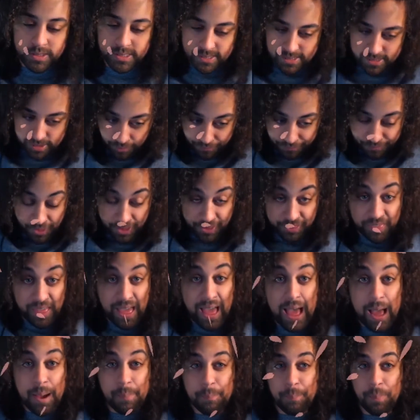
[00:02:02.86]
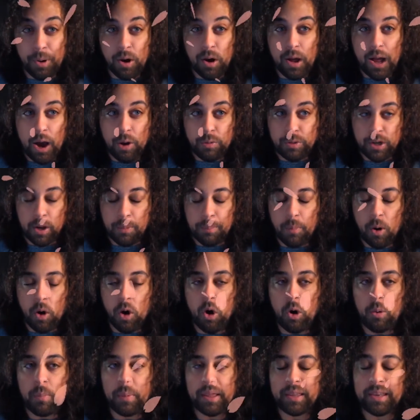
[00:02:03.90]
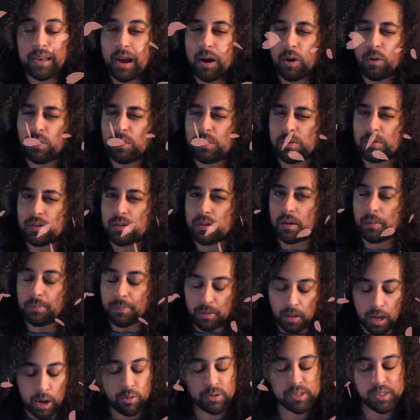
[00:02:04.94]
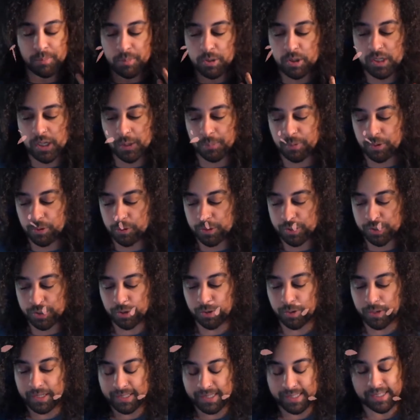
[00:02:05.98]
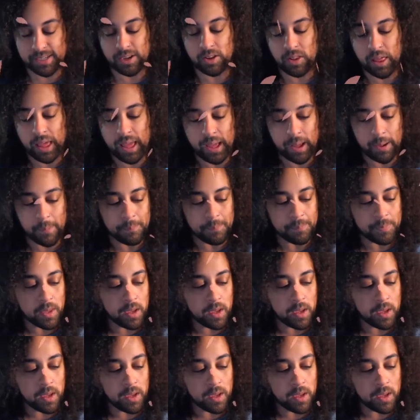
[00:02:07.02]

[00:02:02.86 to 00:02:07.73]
and stuff like that. But I would come home and I would I was a music producer and still am.